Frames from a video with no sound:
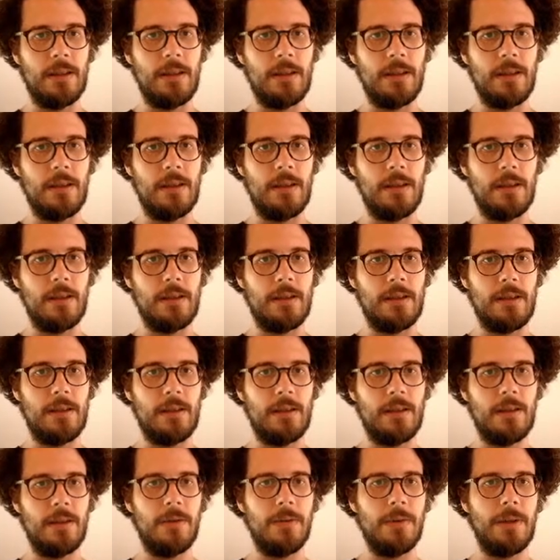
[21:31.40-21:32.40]
This.
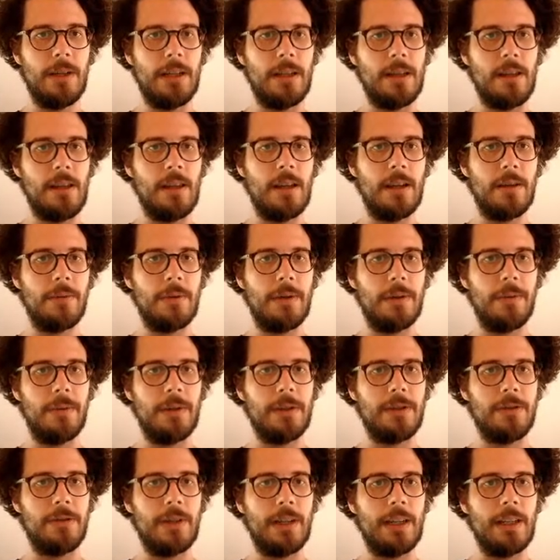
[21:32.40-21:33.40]
Oh wait, that one
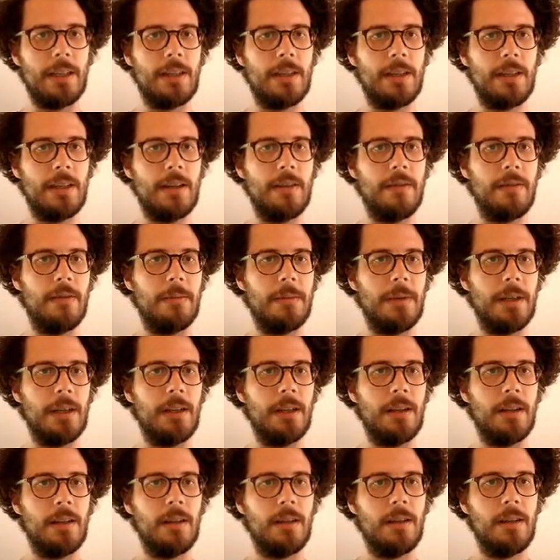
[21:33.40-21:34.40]
was right. Never mind.
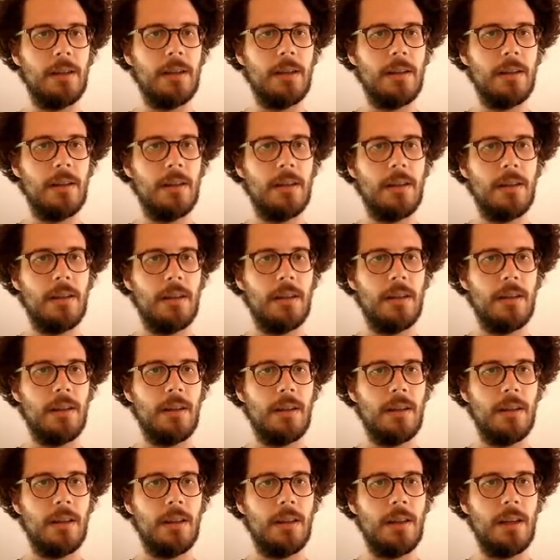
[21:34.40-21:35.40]

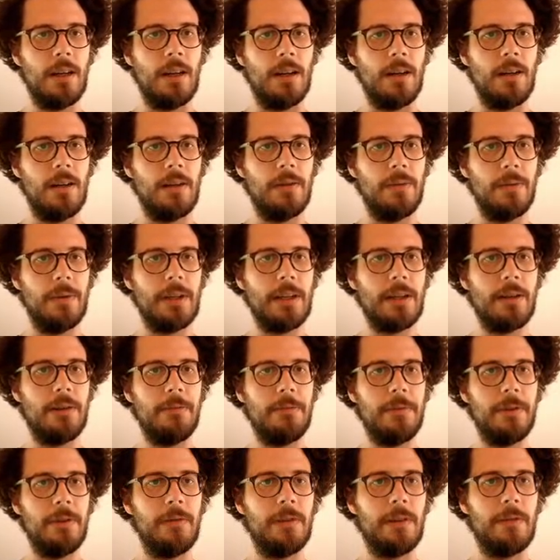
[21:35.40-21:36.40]
There, we can
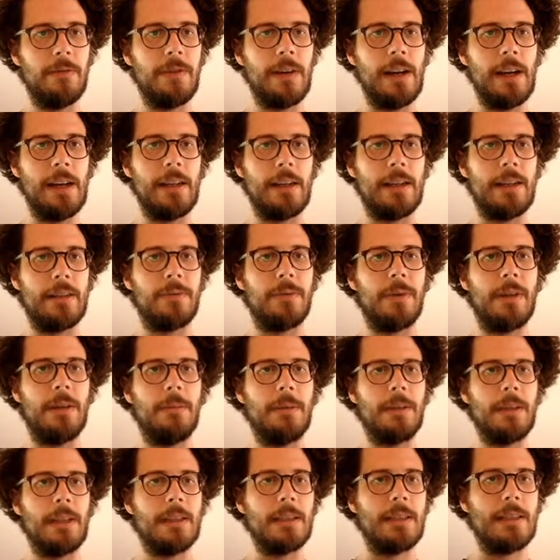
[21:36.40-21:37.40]
remove the finder as well
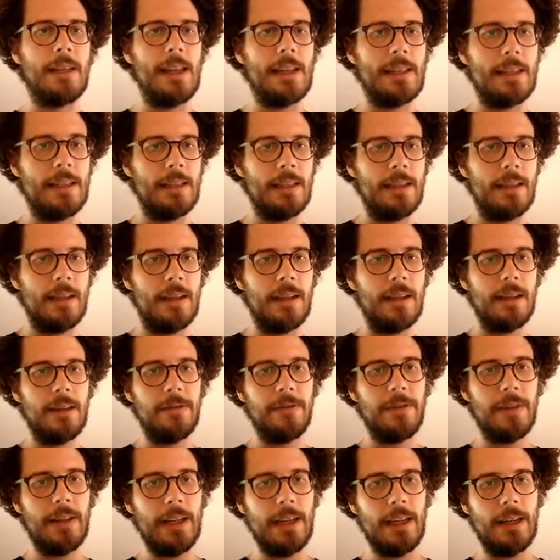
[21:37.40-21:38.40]
because that's in the other
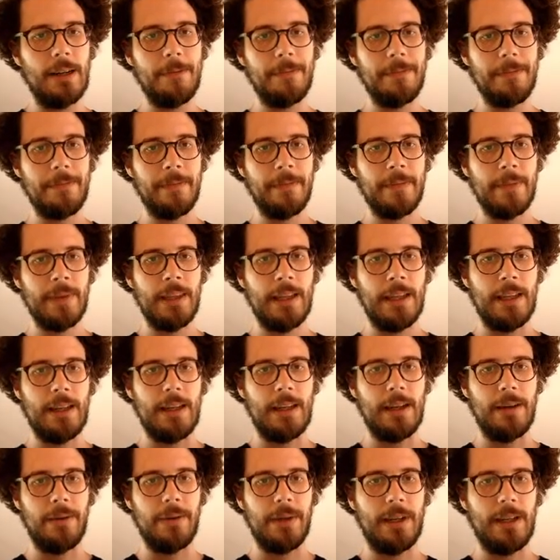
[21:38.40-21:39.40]
file.
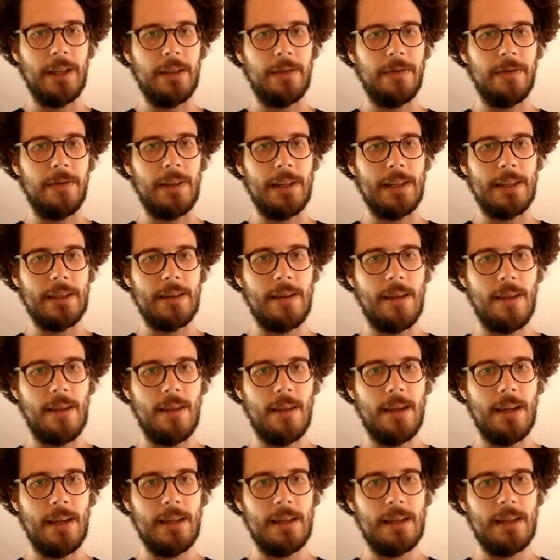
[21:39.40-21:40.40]
Now we need to fix
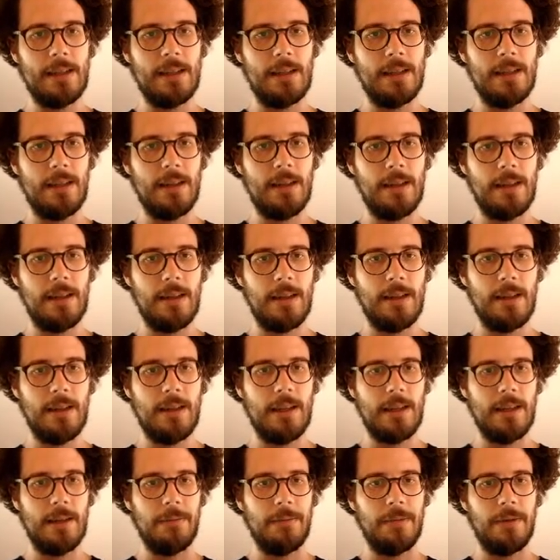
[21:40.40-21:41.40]
this
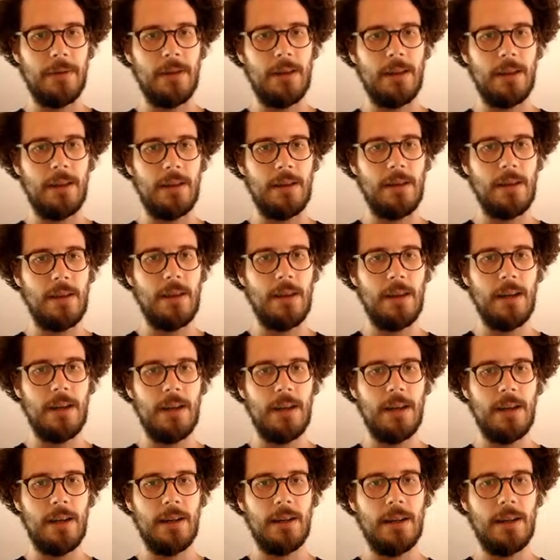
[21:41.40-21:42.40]
and put it
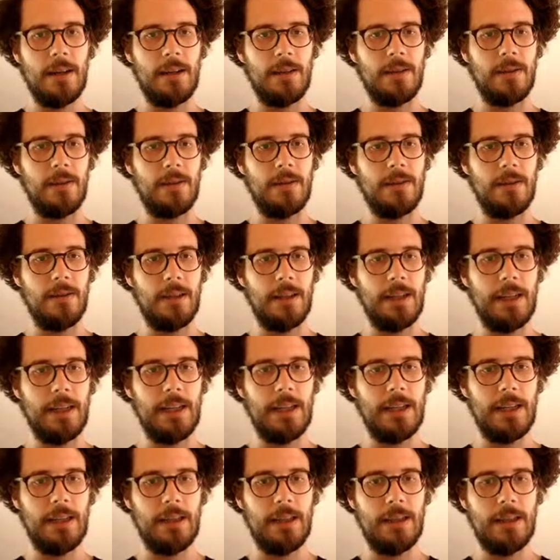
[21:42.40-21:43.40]
there. Hit Control
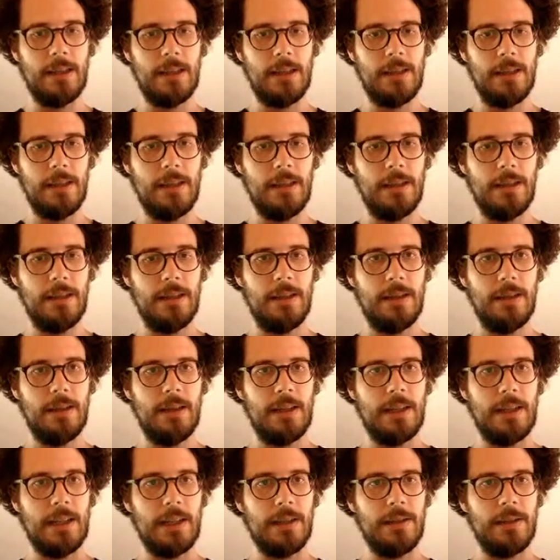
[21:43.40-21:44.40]
L,
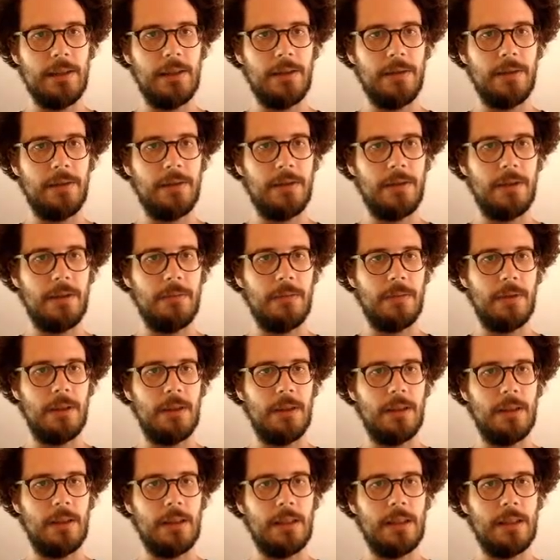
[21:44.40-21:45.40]
unknown symbol
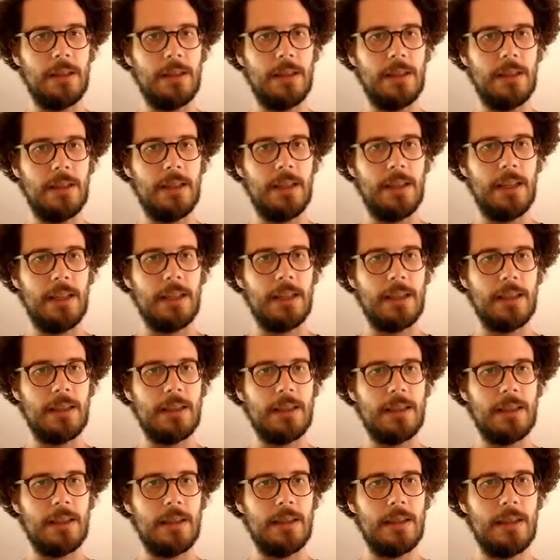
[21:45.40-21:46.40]

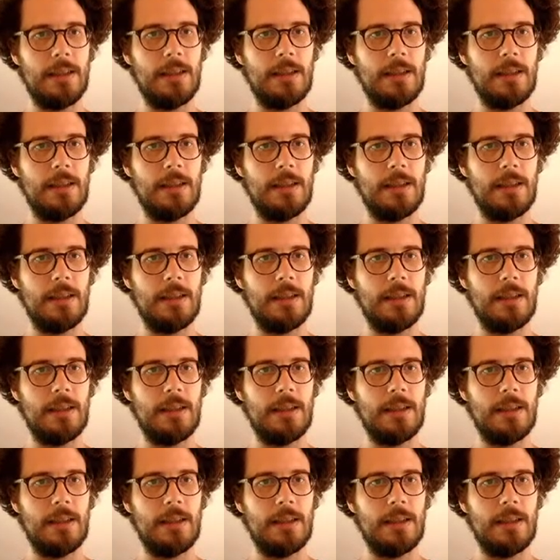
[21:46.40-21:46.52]
text.